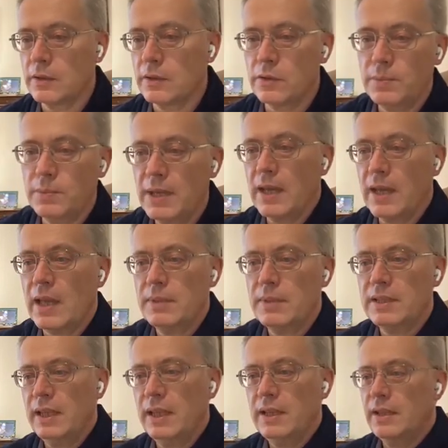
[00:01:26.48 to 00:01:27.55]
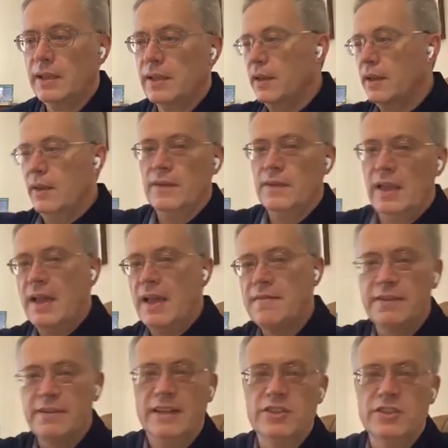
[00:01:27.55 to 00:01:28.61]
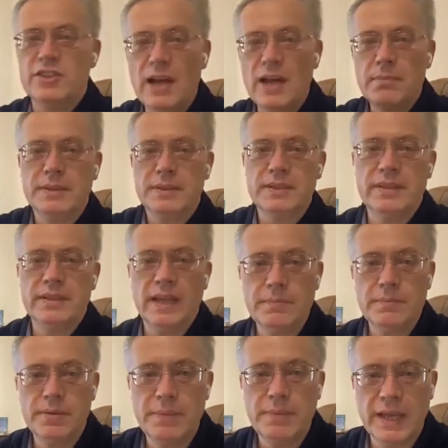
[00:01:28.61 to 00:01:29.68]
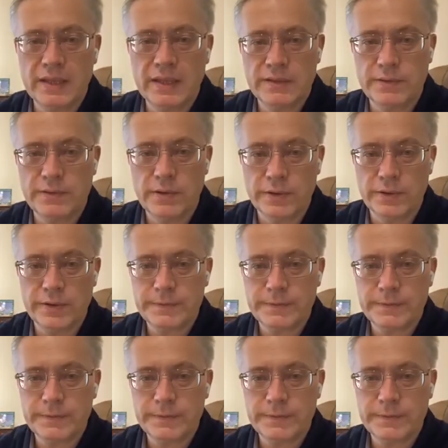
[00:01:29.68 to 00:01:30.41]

to be accommodating every jump in tempo back and forth.